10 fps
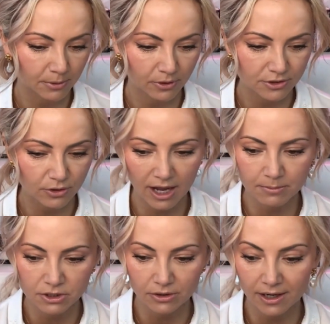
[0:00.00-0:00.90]
but also
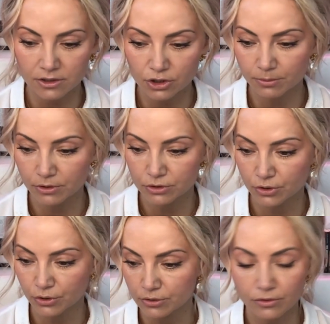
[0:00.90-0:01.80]
happy to contribute to
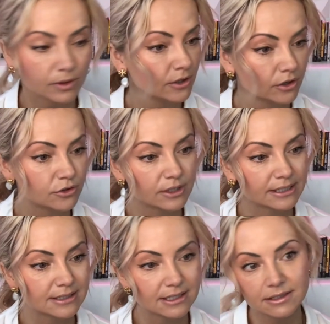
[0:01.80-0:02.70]
your three hundred
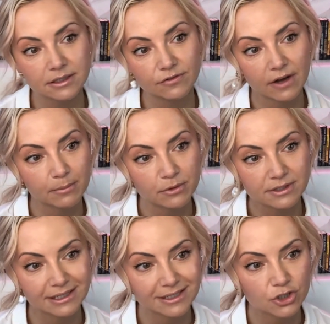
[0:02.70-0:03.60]
sixty-five
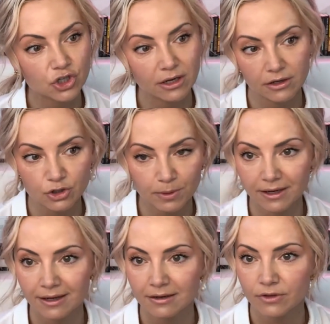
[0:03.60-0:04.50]
percent change by
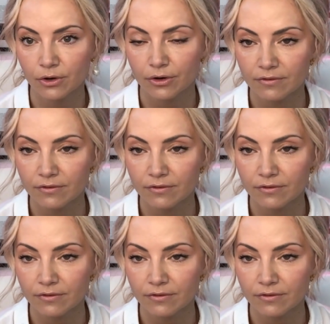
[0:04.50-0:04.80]
the end of the year.